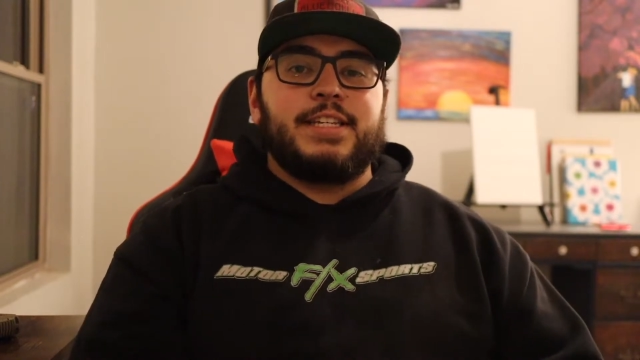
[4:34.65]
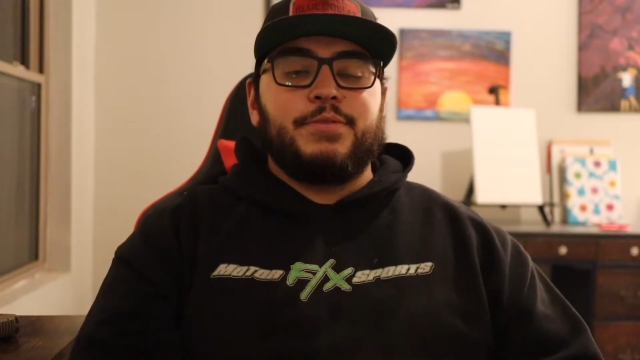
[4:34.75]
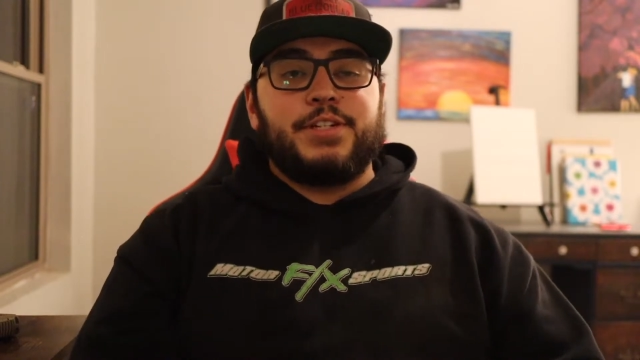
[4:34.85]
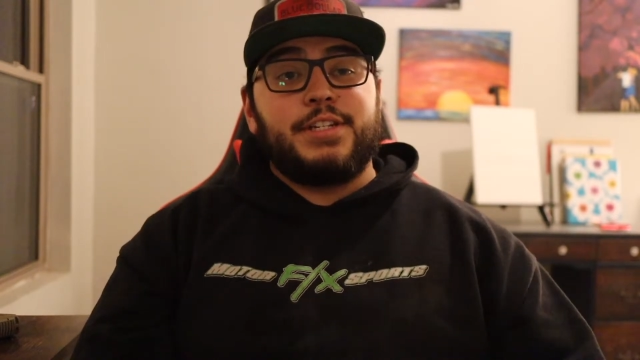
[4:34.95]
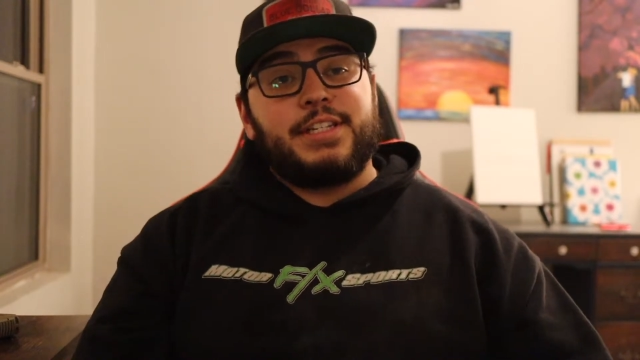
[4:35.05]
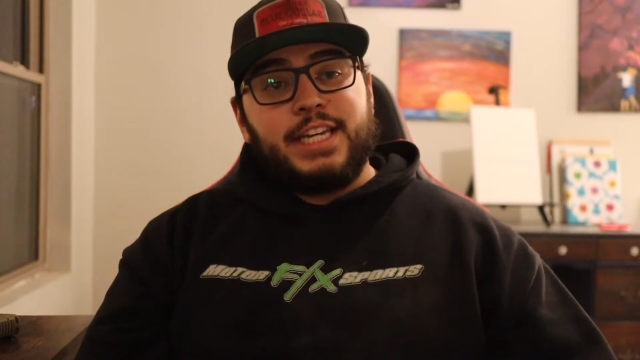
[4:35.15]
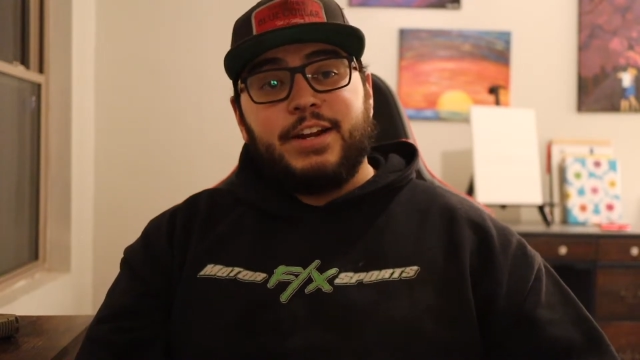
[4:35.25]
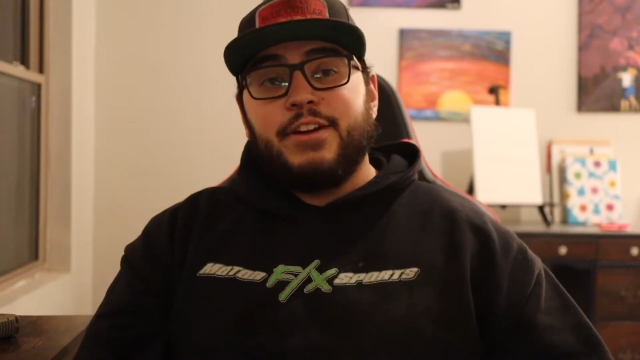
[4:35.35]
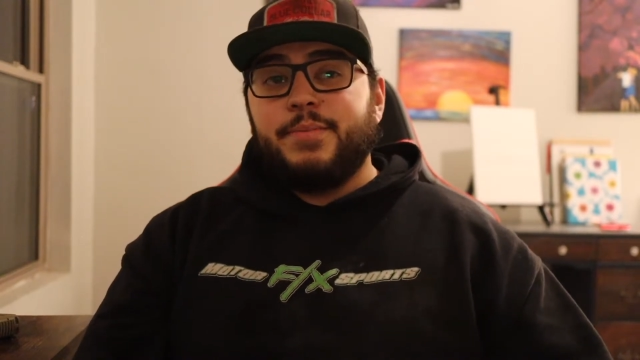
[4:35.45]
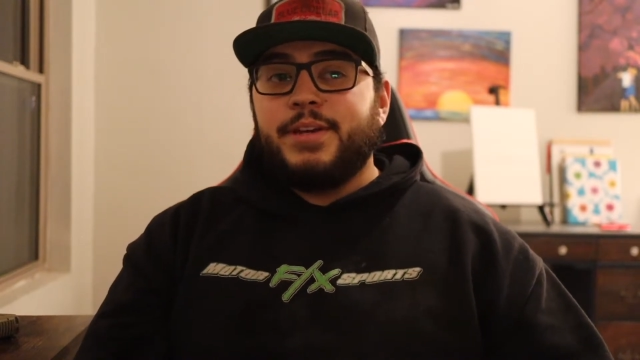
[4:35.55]
which is
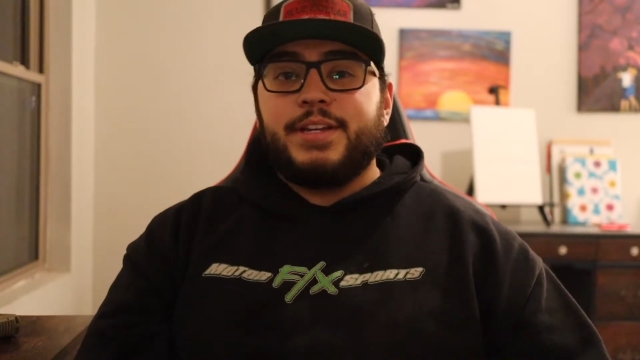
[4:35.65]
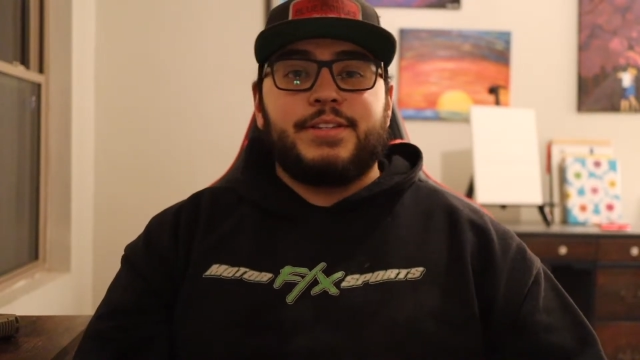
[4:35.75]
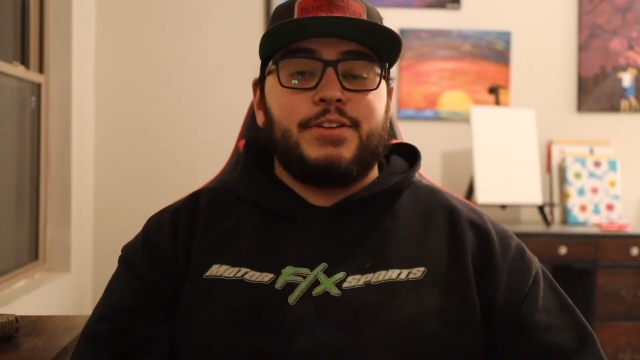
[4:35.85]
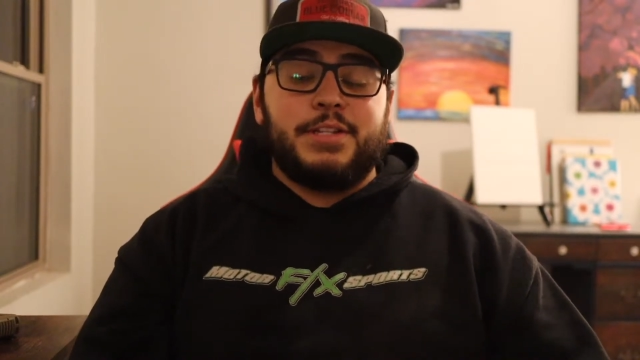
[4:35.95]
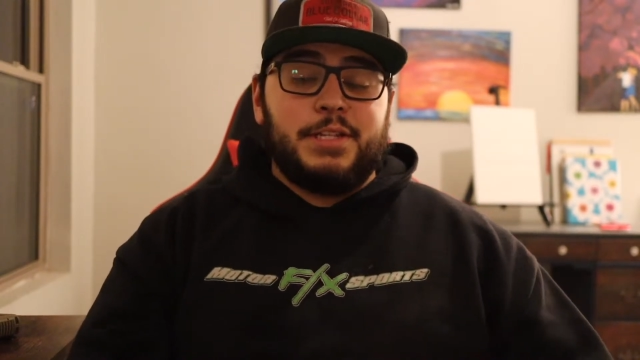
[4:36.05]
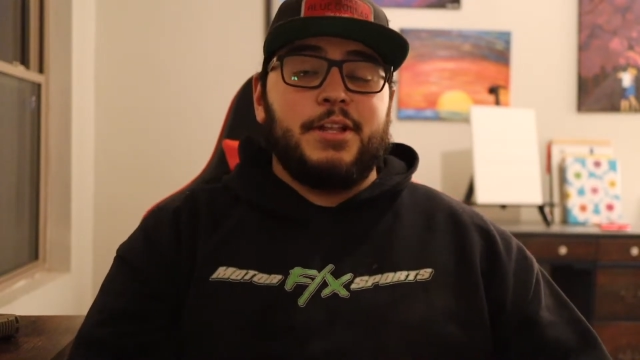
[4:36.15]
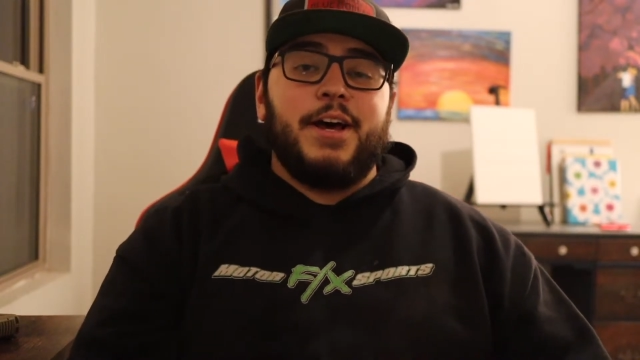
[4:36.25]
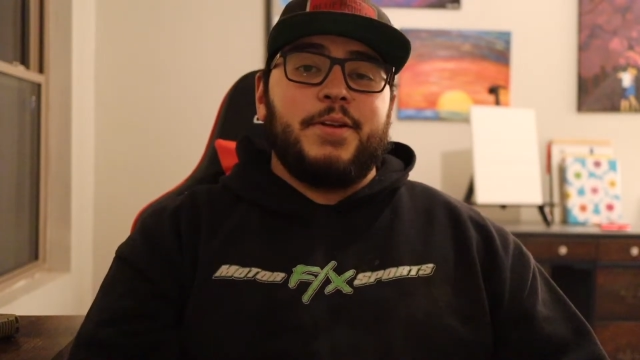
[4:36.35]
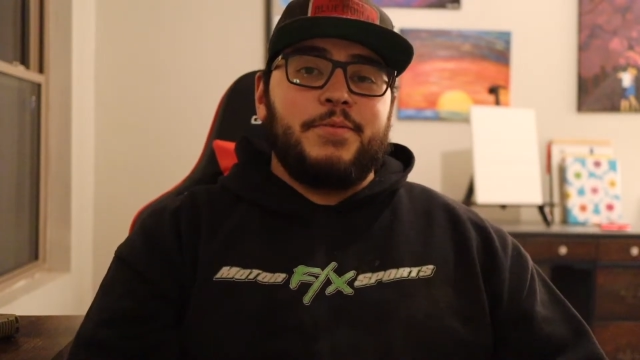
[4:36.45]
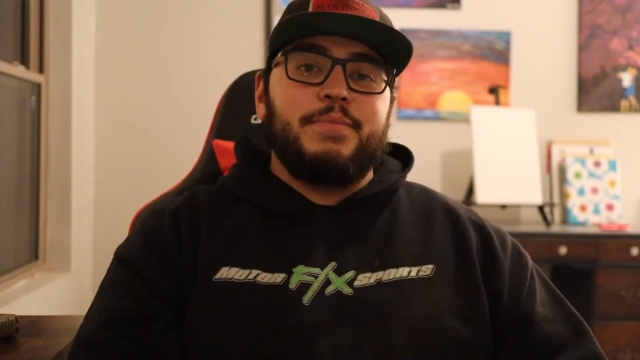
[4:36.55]
scary because there is a
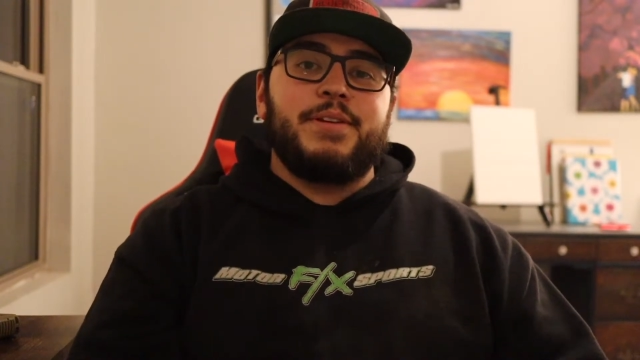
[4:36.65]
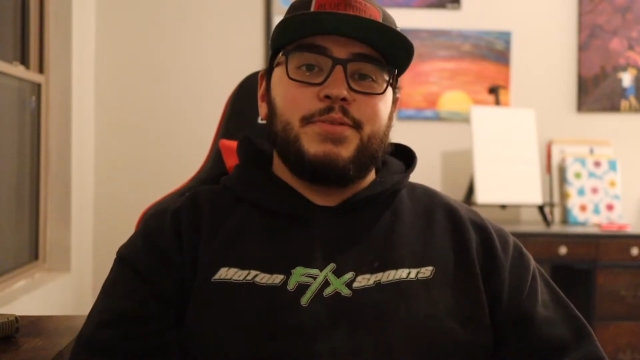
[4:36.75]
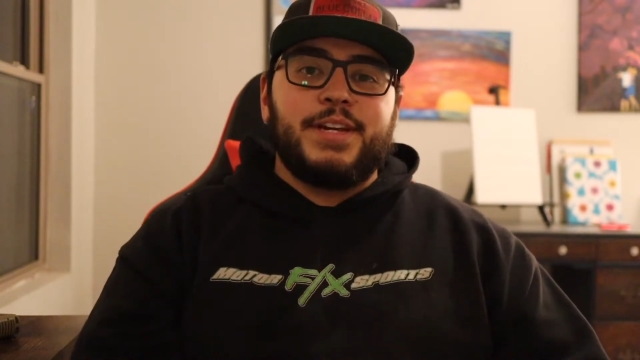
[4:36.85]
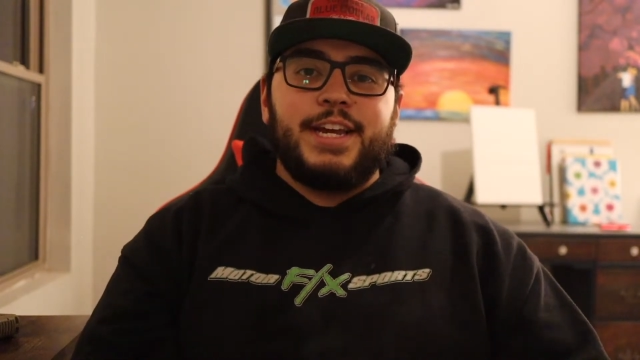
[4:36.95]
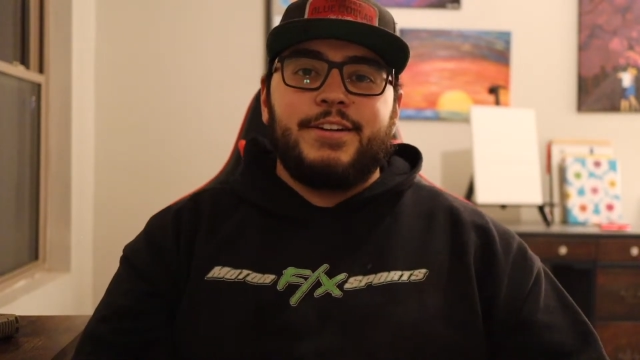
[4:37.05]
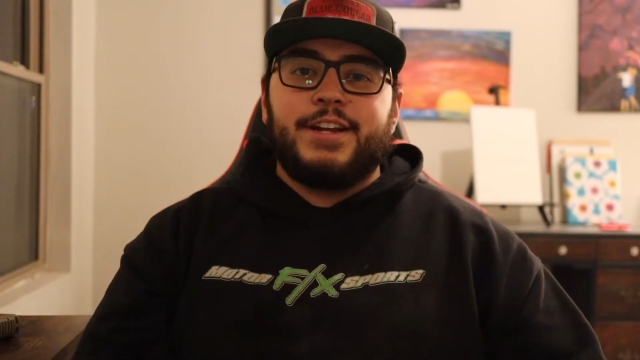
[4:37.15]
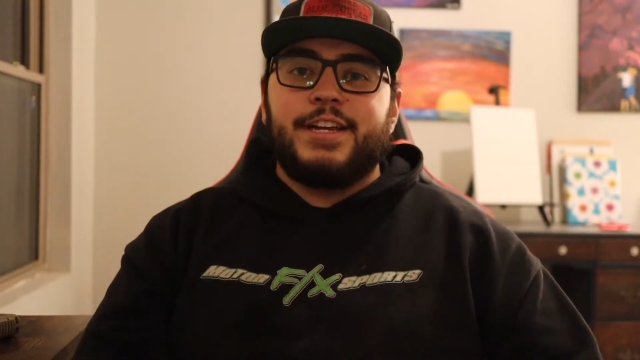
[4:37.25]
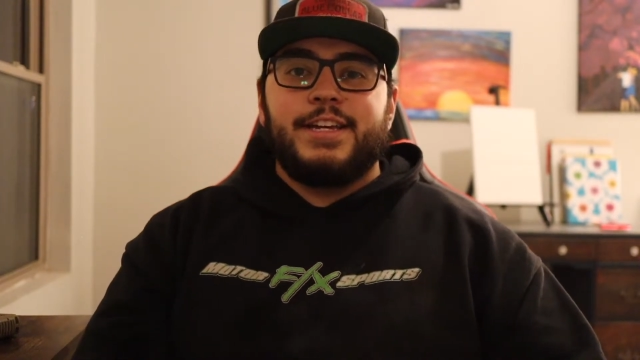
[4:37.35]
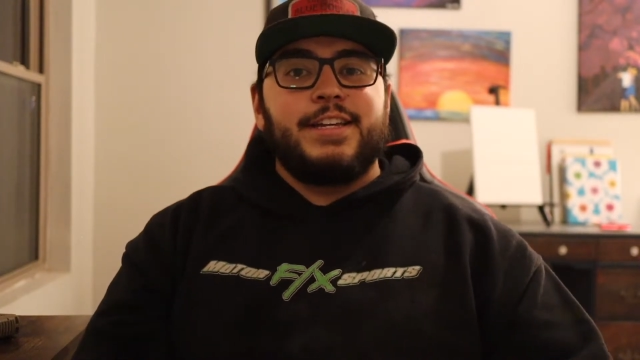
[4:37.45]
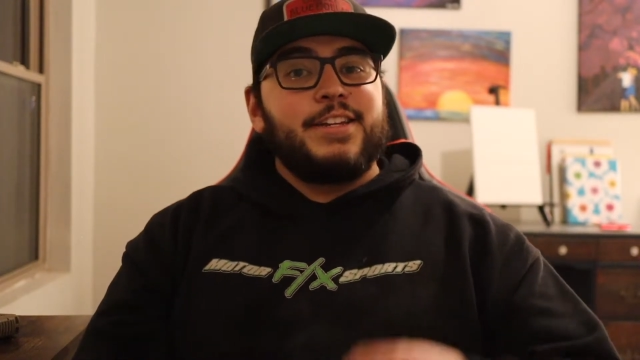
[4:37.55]
lot of women who carry,